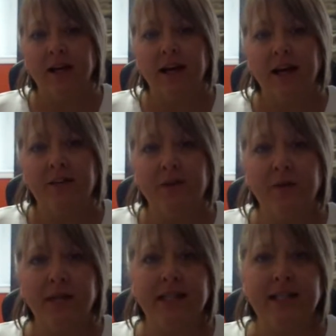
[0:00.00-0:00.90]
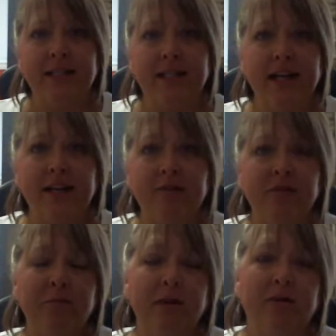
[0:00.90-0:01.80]
Hey everyone, it's Alana
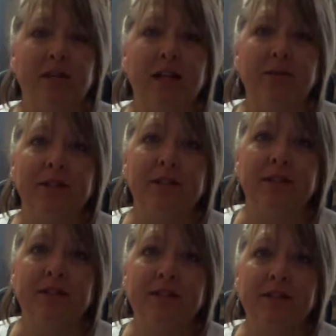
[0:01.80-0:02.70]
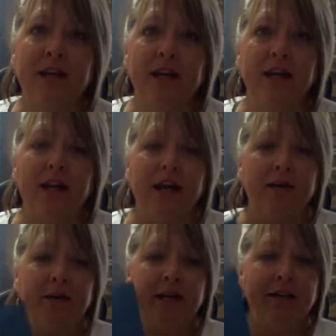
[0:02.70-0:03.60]
from Big Rock Labradoodles.
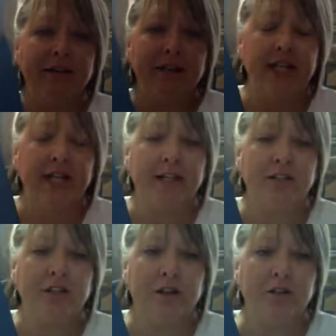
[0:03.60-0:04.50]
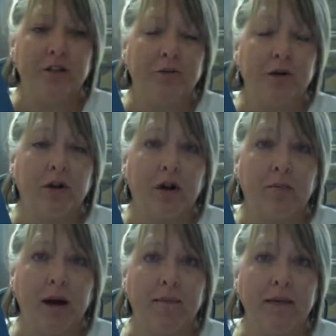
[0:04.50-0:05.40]
I'm here today to talk to you about our
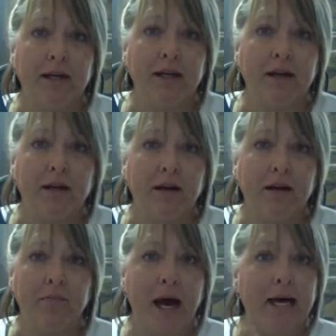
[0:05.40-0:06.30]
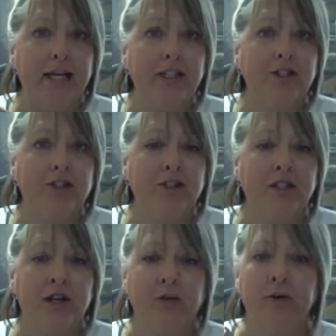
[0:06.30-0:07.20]
puppy package
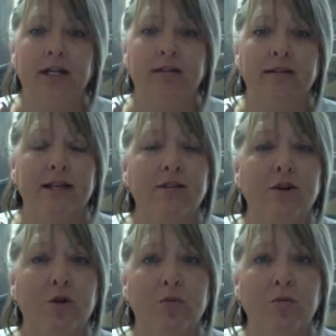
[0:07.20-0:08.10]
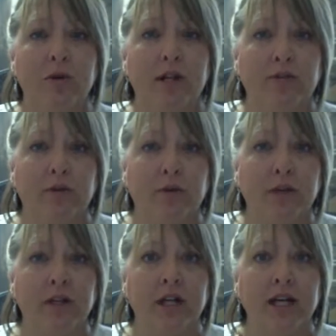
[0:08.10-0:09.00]
that we send home with
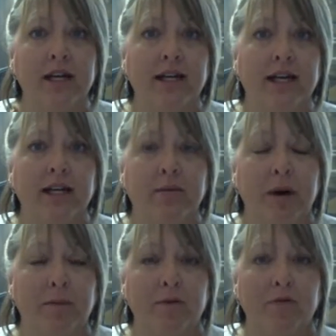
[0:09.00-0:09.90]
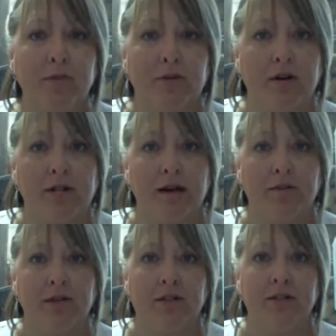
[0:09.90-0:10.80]
everyone getting a puppy from Big Rock
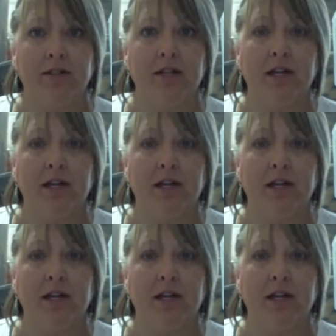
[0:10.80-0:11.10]
Labradoodles.